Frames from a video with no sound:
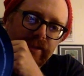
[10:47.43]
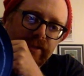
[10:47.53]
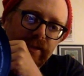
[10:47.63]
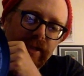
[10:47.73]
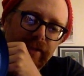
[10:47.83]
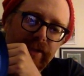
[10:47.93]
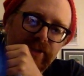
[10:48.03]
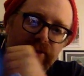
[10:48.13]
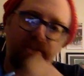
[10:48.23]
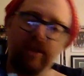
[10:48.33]
the animated
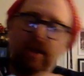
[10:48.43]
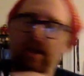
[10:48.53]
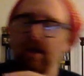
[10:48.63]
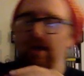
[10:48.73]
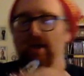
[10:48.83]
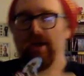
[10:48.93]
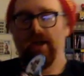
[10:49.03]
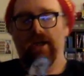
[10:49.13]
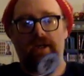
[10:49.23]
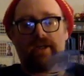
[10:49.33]
series.
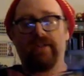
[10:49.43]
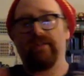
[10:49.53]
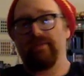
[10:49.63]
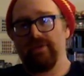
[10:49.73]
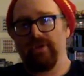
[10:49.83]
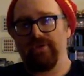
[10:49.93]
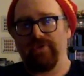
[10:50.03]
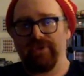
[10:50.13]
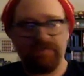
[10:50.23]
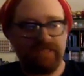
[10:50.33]

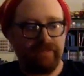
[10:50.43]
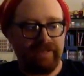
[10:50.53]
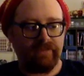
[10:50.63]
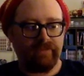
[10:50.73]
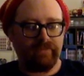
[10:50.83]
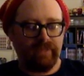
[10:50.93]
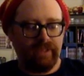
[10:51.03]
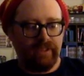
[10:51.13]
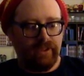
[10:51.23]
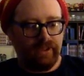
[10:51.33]
Useful tidbit about
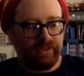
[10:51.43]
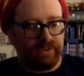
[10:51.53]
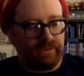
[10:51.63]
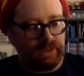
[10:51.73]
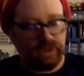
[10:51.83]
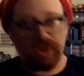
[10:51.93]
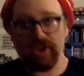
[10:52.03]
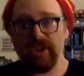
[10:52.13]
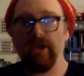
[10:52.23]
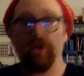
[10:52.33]
Harley.
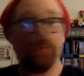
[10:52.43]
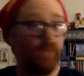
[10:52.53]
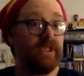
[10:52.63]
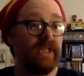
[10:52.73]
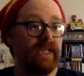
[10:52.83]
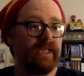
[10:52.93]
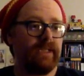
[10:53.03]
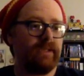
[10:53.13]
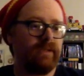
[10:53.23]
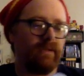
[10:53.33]
She originated,
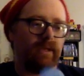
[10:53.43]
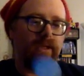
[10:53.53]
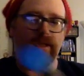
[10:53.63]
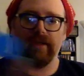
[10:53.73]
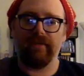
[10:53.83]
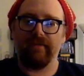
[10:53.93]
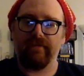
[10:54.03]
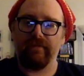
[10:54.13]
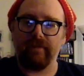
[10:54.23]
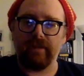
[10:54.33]

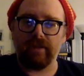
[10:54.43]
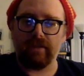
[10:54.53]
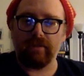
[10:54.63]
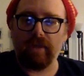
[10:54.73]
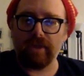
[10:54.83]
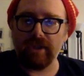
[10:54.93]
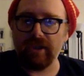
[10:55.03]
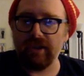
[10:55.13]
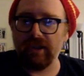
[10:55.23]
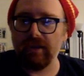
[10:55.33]
if you're watching
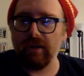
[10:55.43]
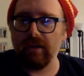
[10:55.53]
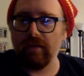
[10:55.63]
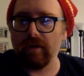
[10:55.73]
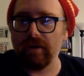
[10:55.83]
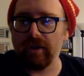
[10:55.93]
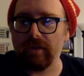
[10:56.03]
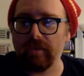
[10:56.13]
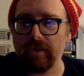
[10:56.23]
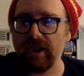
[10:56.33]
and didn't know, Harley
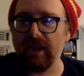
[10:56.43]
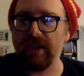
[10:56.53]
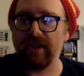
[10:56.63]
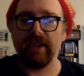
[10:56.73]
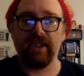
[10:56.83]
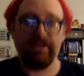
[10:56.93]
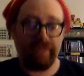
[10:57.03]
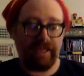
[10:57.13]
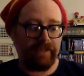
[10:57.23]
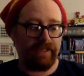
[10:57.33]
originated in the
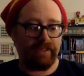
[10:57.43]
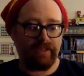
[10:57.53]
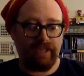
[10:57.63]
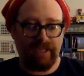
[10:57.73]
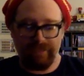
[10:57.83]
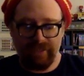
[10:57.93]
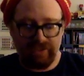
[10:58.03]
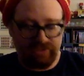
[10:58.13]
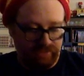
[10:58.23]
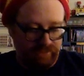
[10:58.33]
Batman animated
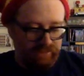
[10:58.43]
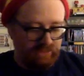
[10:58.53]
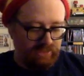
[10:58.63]
series.